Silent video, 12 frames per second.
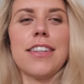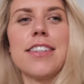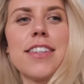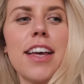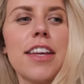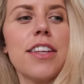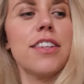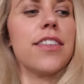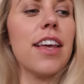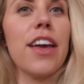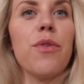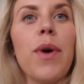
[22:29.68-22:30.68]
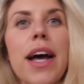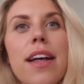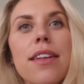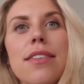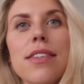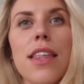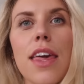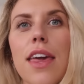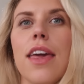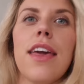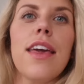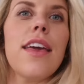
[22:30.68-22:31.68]
It's like you say, where's
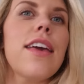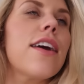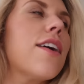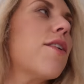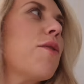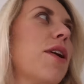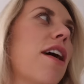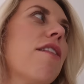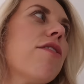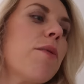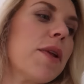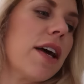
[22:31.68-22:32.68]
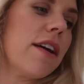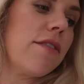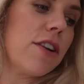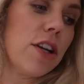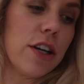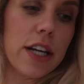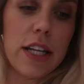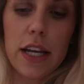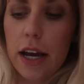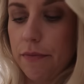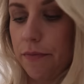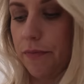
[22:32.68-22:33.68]
the whatever, without even looking
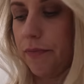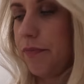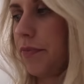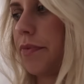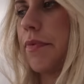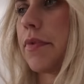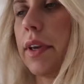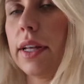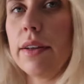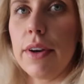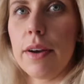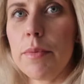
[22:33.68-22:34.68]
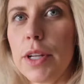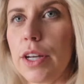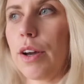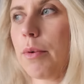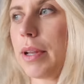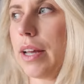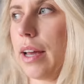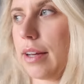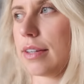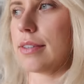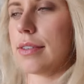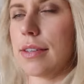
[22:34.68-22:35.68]
yet. Anyway, I'm gonna go in here
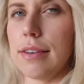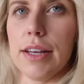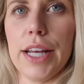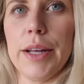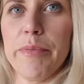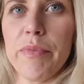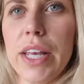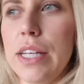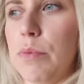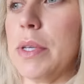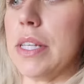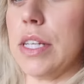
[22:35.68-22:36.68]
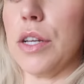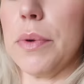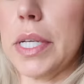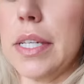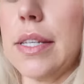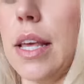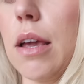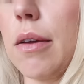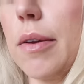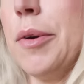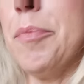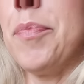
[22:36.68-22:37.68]
because He's busy doing his thing.